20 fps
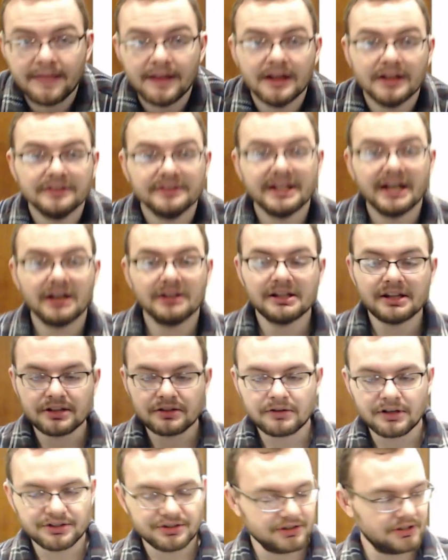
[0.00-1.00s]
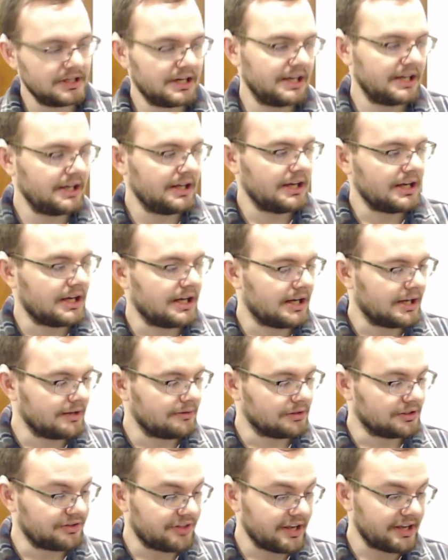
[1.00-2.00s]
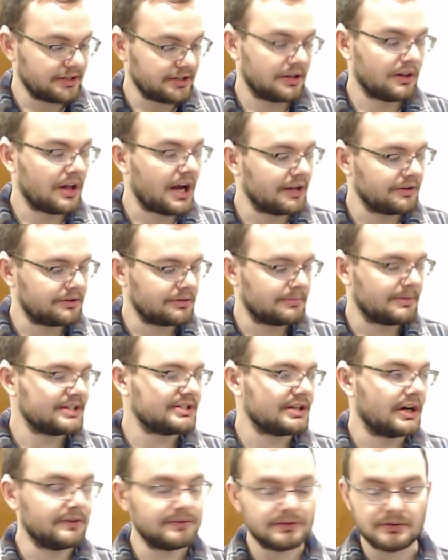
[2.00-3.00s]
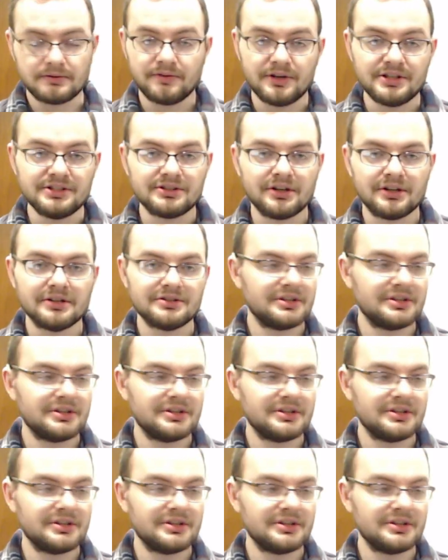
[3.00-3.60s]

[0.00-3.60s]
Now, another question I was thinking a lot for myself for the research